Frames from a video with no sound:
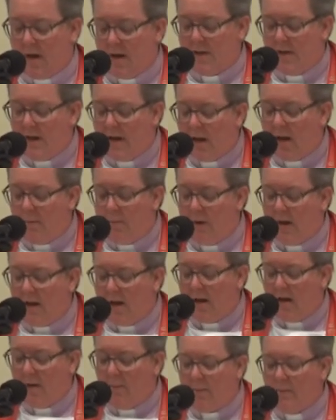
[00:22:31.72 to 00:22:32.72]
until it
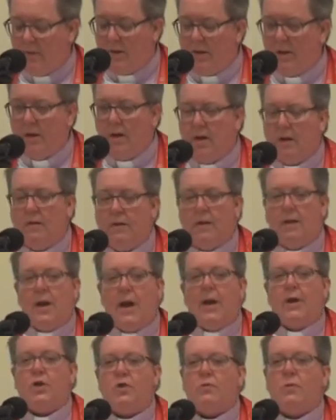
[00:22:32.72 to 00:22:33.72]
becomes the
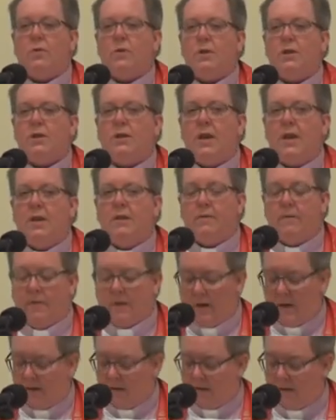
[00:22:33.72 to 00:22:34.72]
natural state of
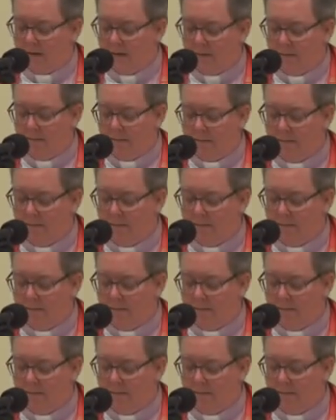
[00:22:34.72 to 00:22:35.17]
things.